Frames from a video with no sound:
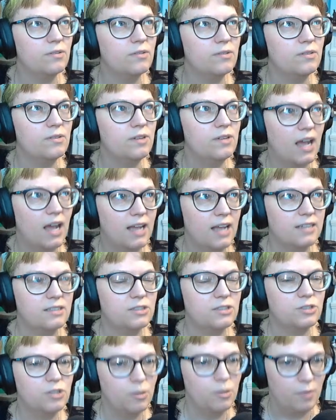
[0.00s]
not
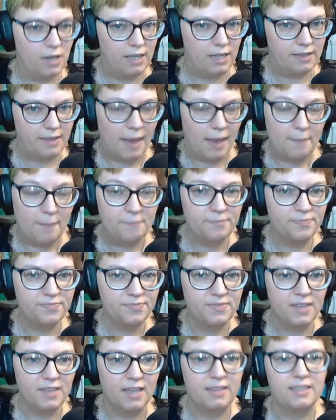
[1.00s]
distributing them
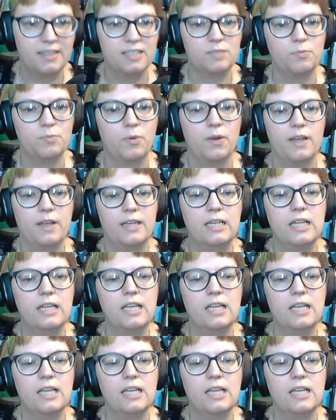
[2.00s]
at this point.